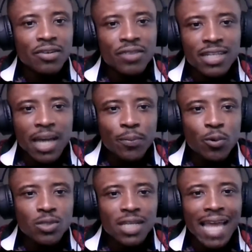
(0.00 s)
read their
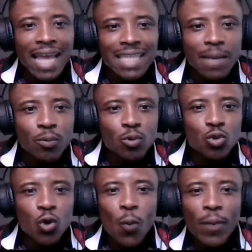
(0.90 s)
posts, like their posts,
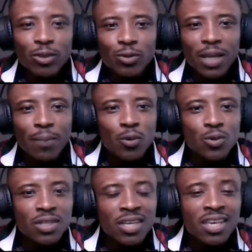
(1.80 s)
comment on their
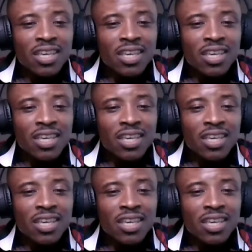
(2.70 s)
posts.